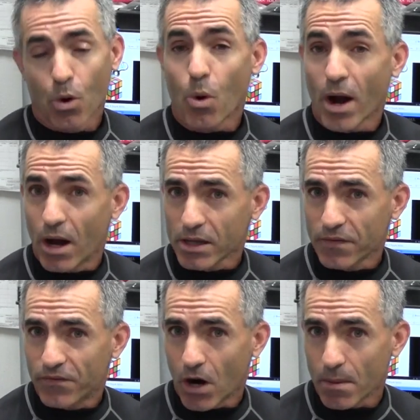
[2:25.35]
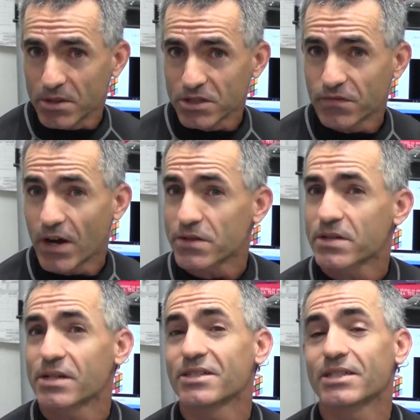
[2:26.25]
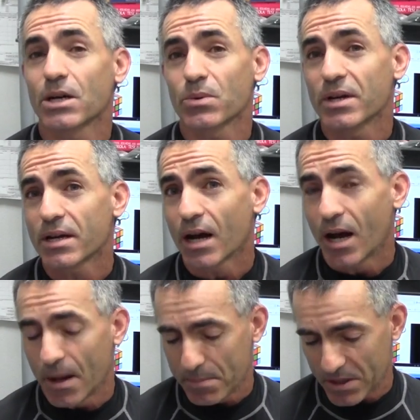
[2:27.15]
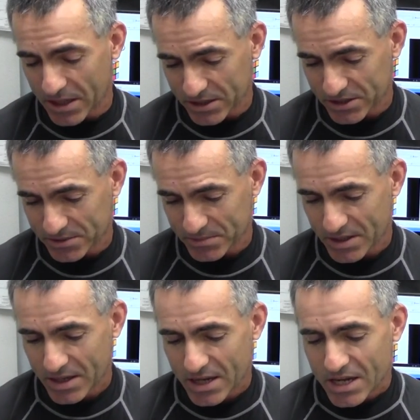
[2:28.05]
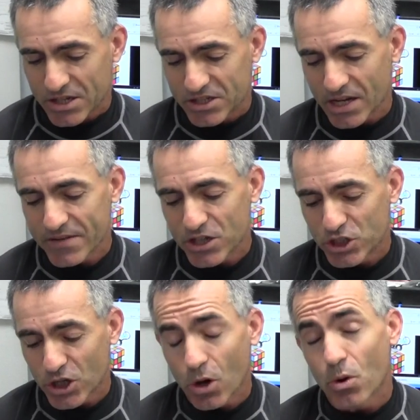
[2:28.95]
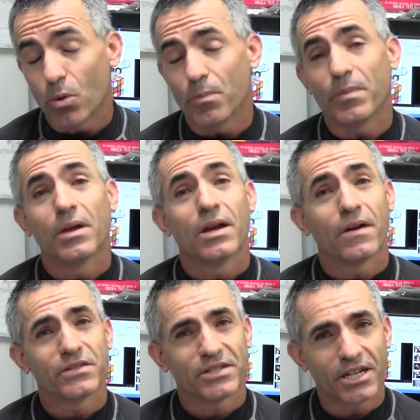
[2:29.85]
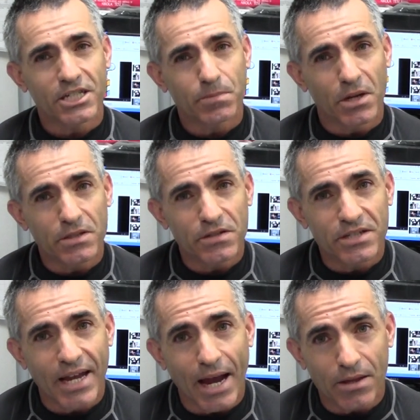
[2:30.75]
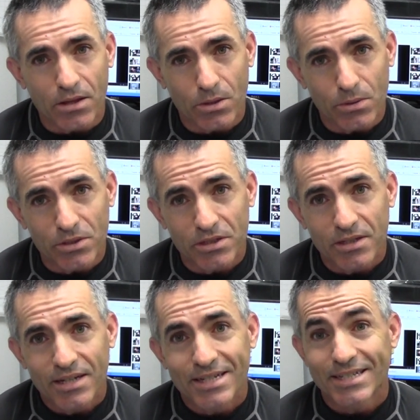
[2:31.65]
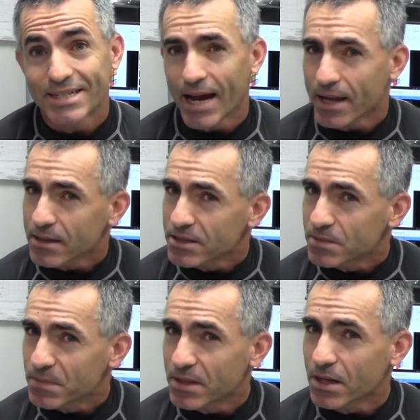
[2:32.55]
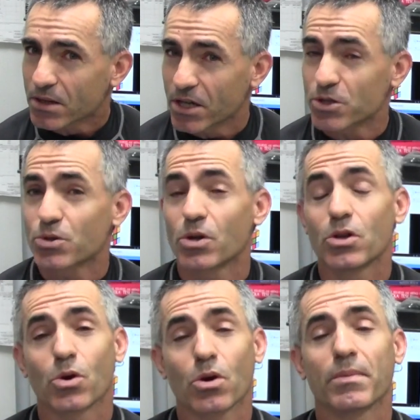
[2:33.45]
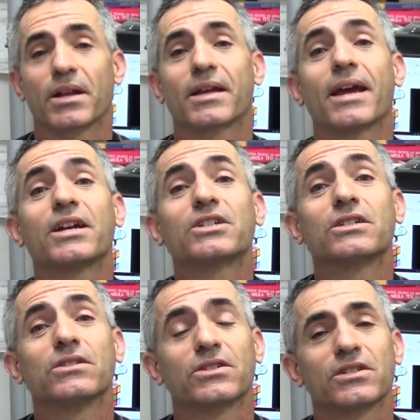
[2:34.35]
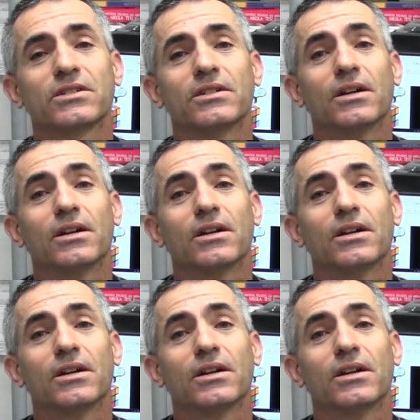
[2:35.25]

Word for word: or AlchePharma's serine complex. Studies shown six months of statin use, statins being cholesterol-lowering medications,